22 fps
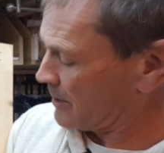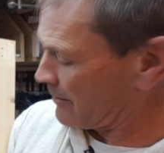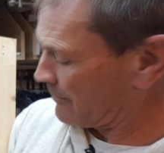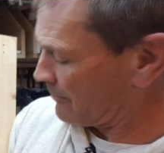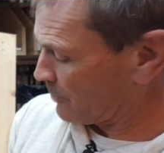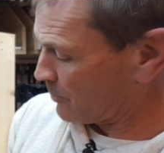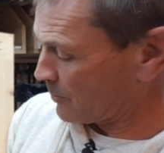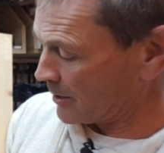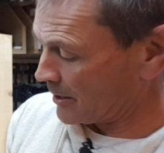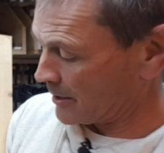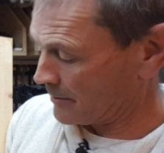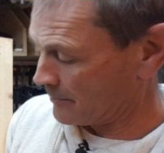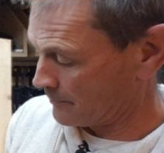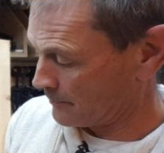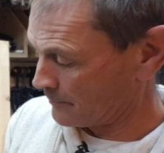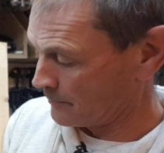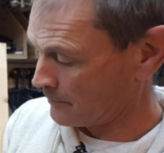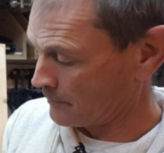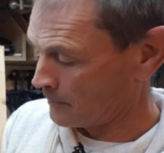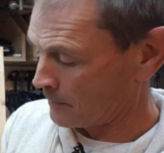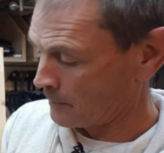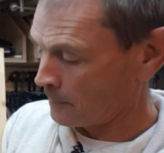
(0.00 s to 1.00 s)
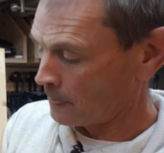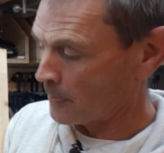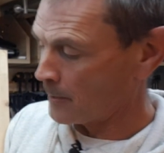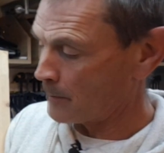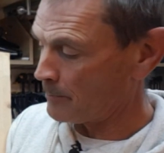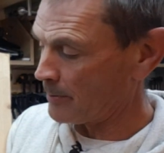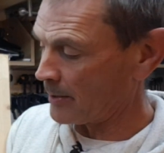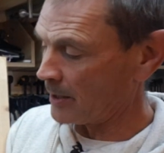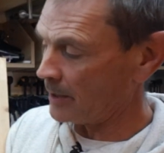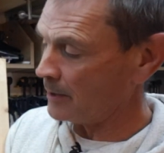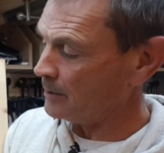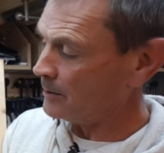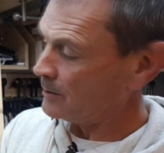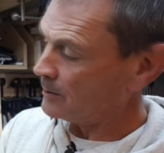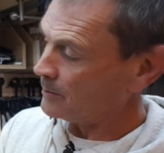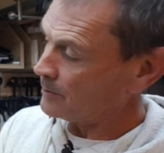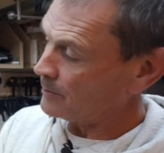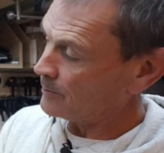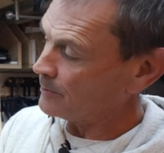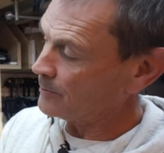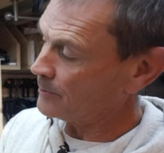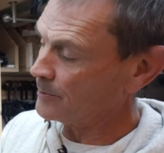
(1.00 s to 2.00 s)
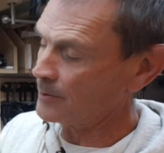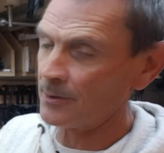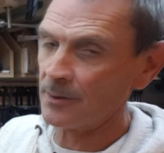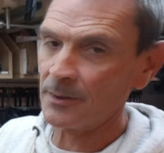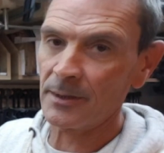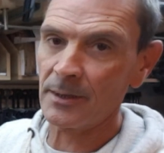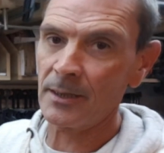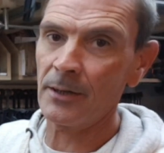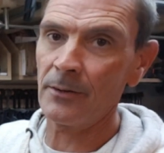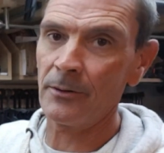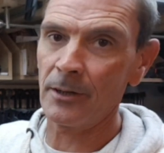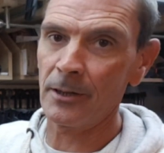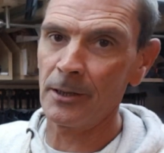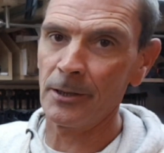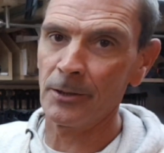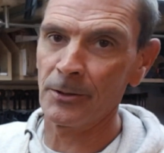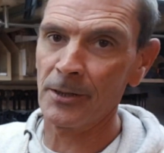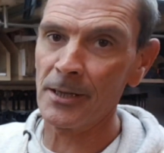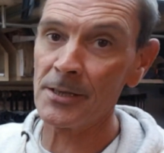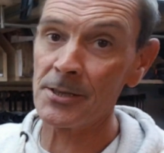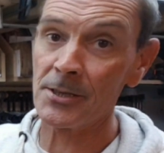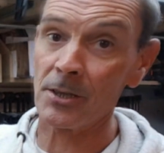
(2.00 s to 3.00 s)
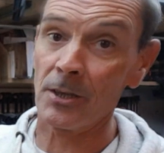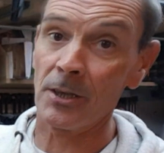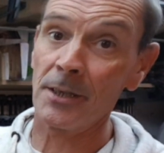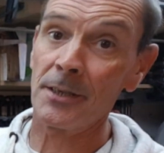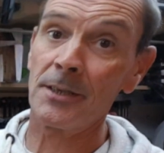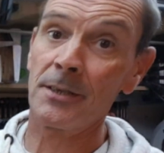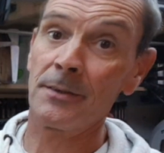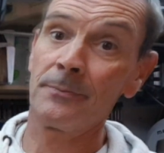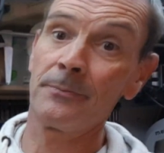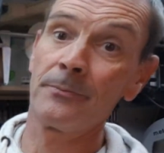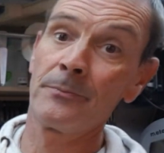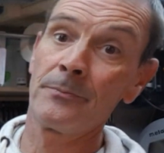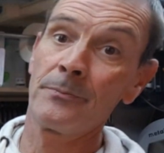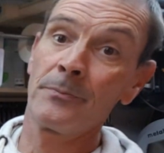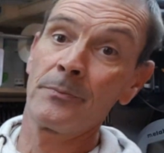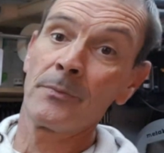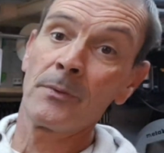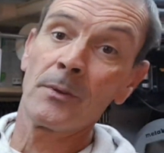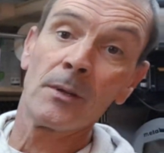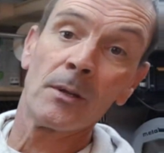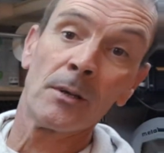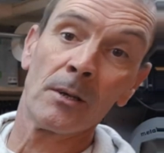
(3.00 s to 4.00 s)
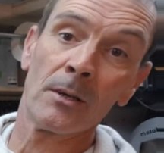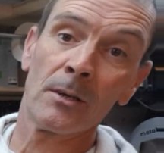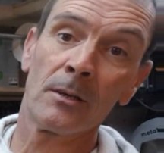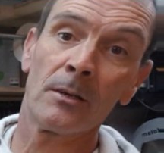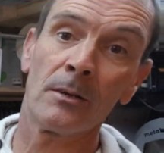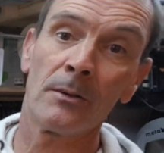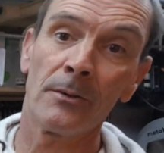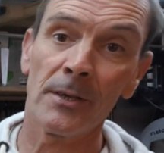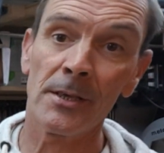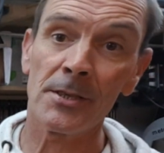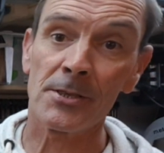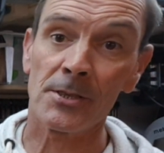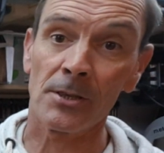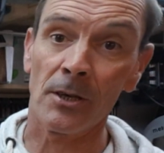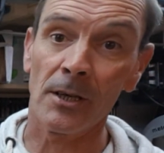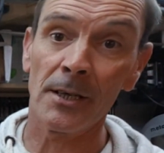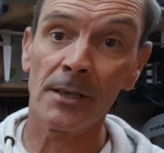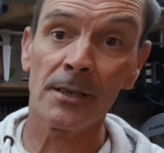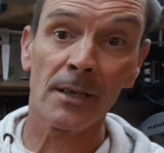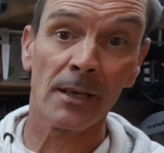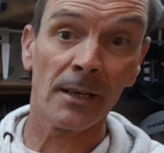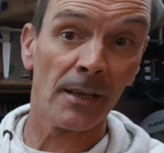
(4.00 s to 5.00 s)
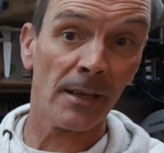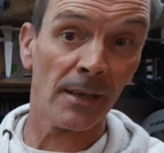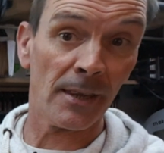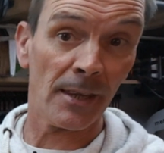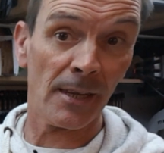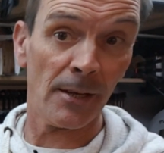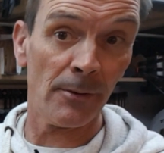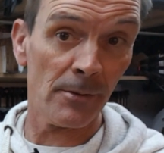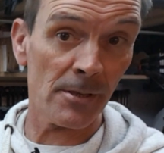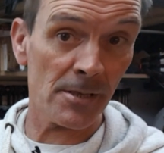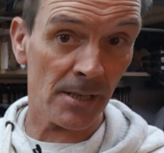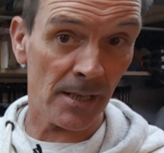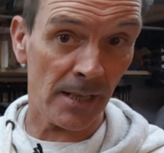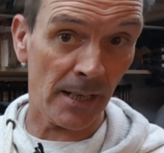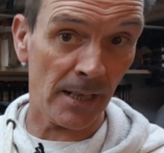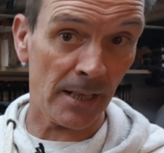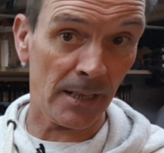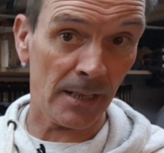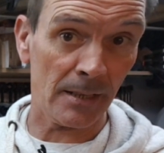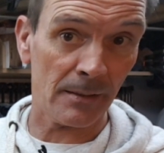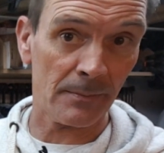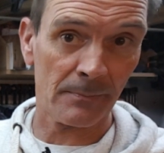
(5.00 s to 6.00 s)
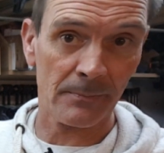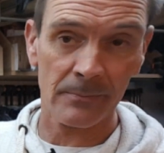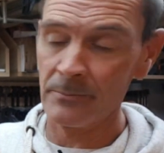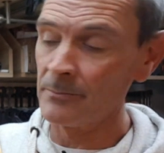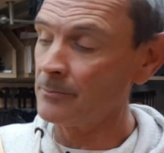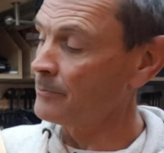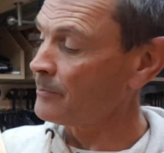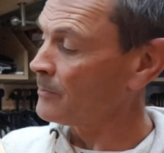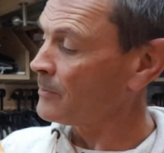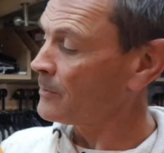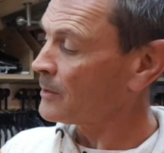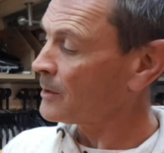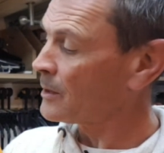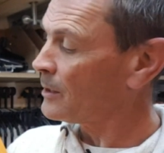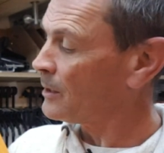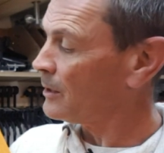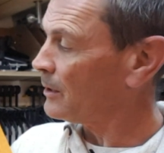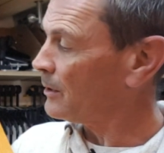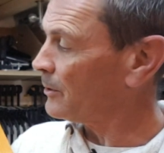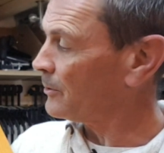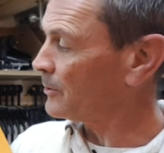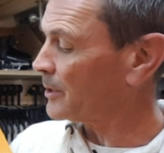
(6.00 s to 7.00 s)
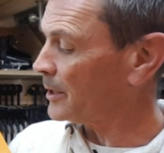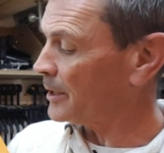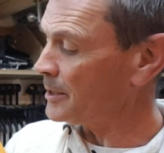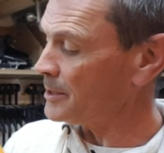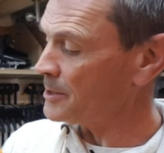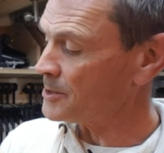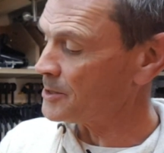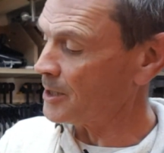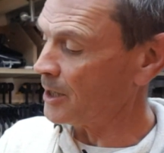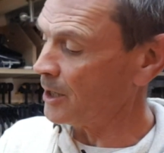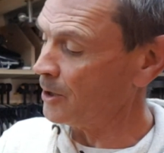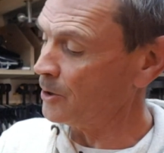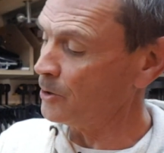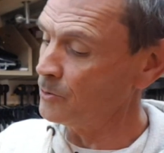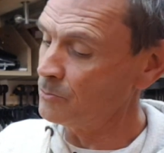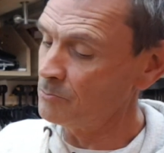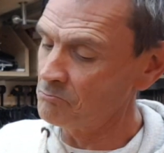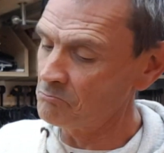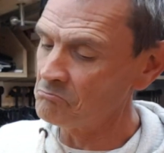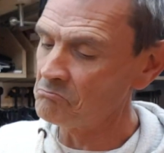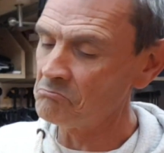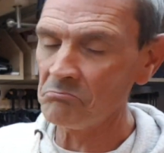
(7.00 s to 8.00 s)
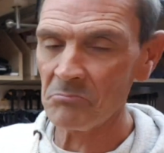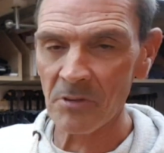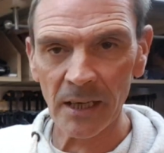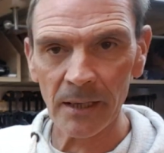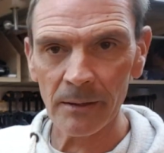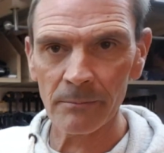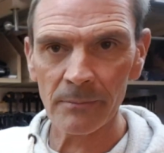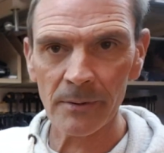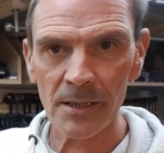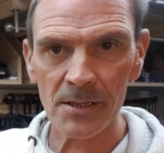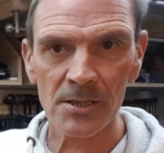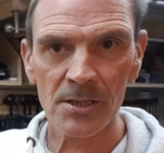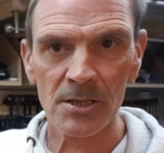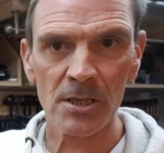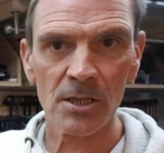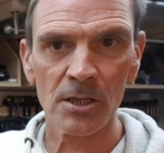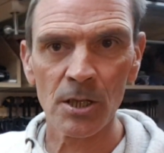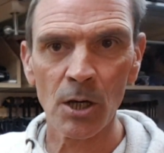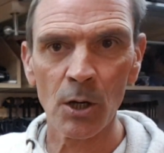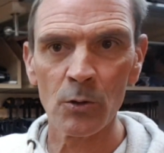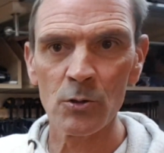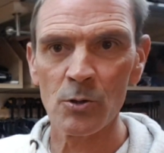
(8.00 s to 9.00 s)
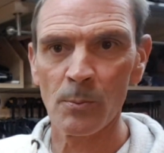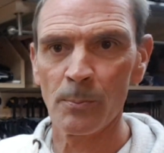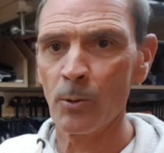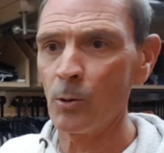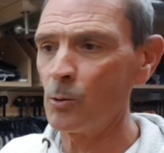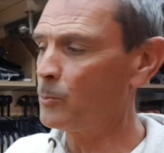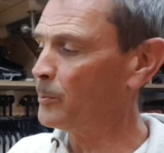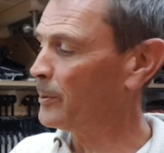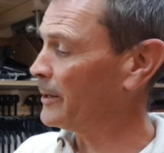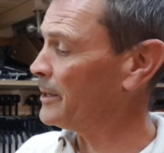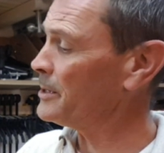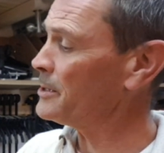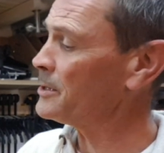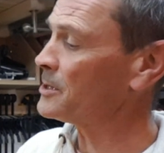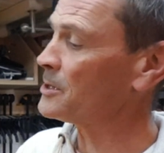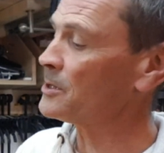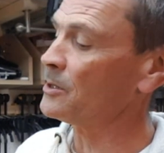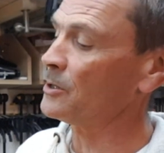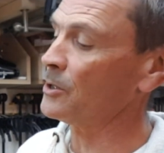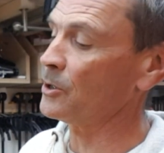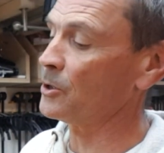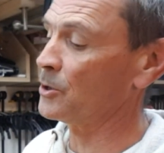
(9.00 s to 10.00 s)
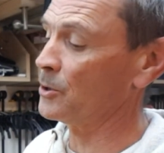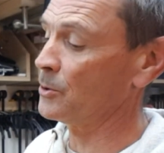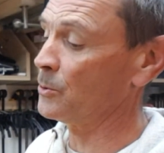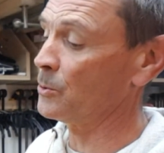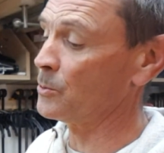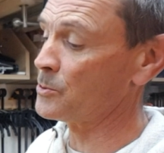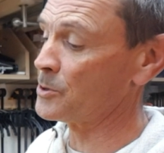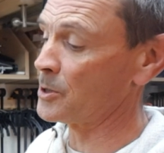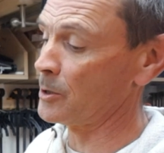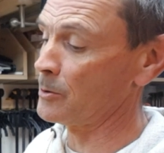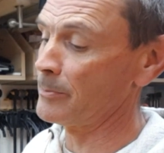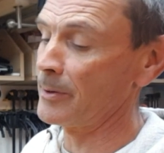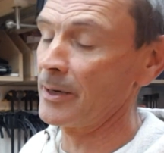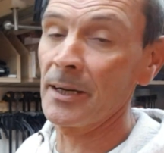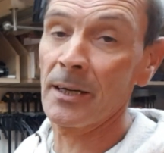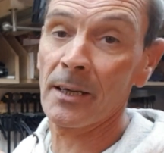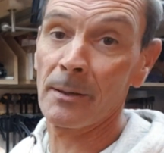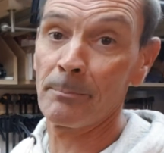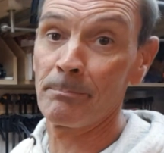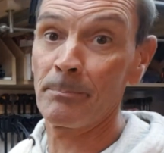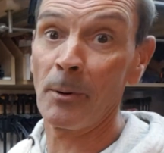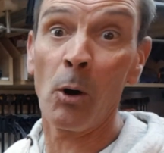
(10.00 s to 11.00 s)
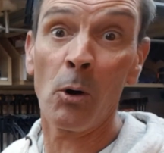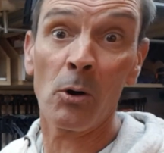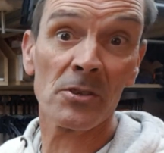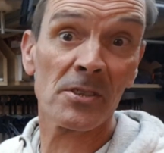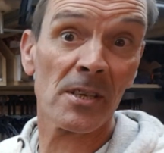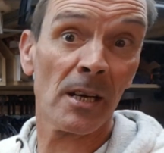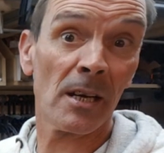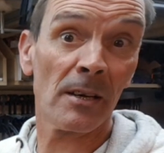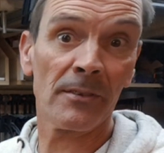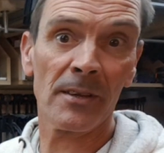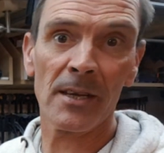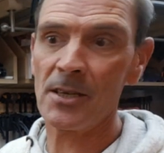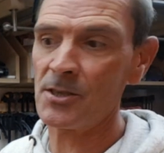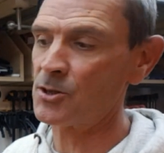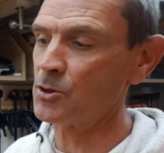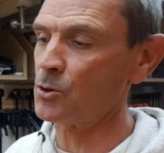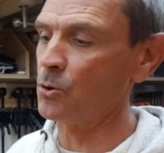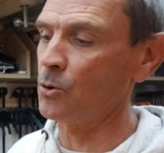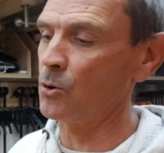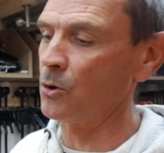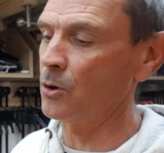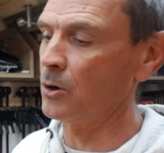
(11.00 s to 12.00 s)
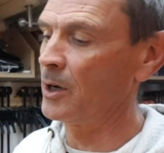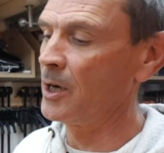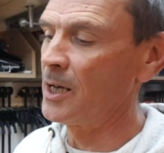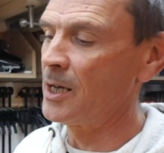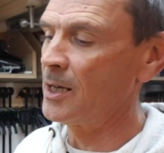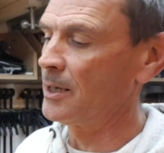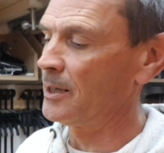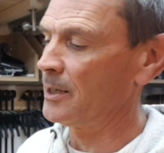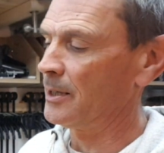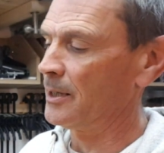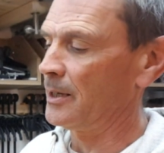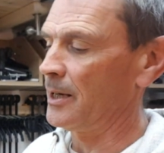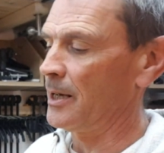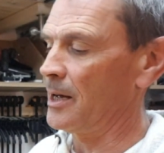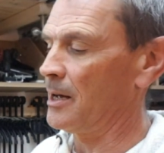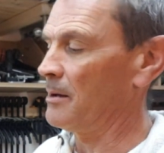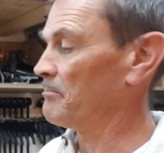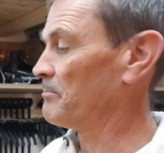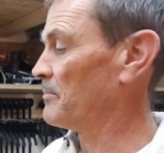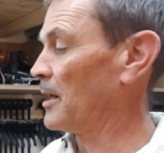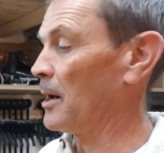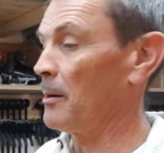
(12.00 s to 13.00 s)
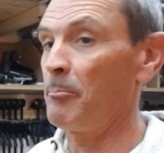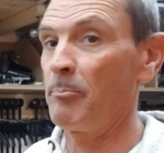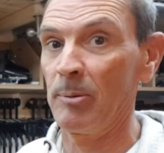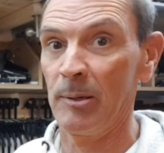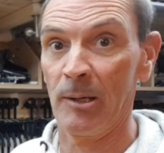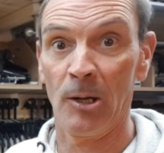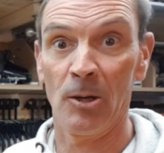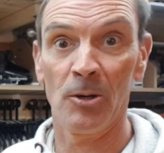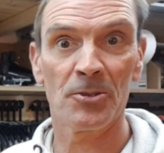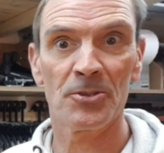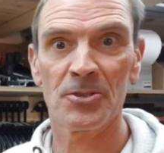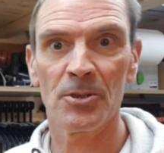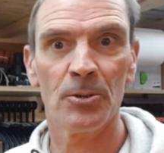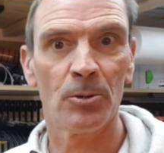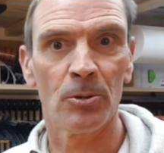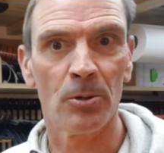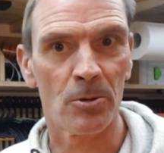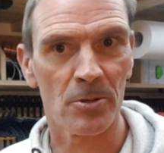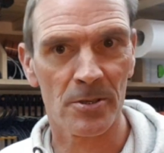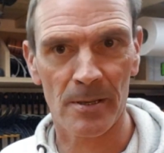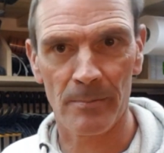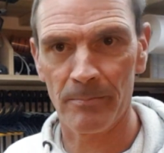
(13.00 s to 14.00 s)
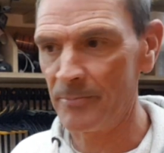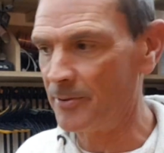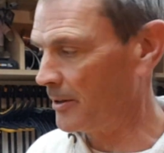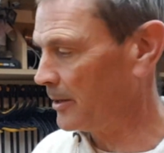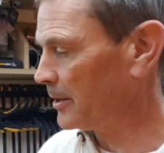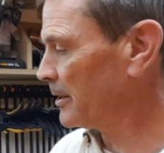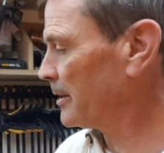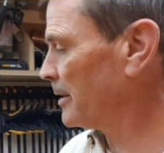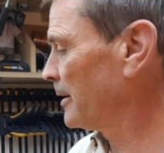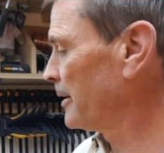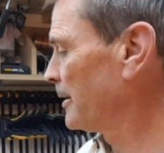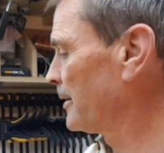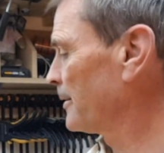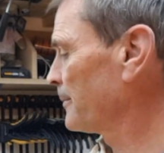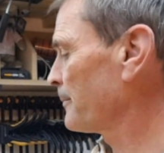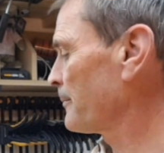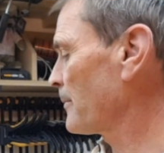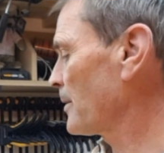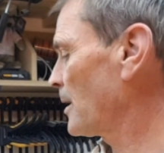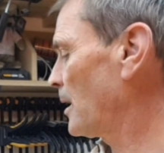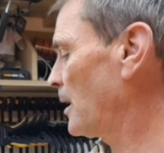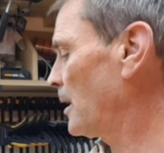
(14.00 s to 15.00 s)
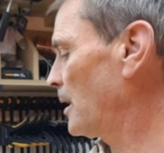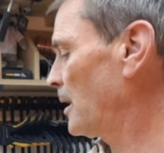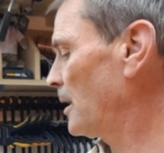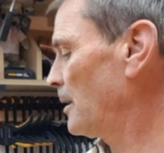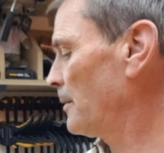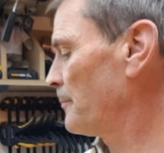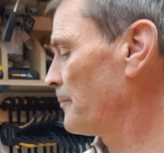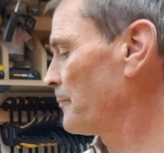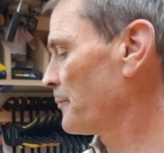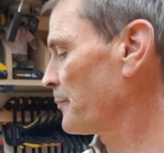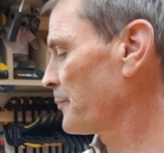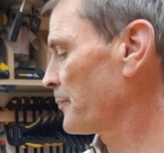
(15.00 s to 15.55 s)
everywhere, but they're only on this side. On this side there isn't any. Okay, so yeah, this is a usable piece. You could also make a box out of this, or a planter or something. But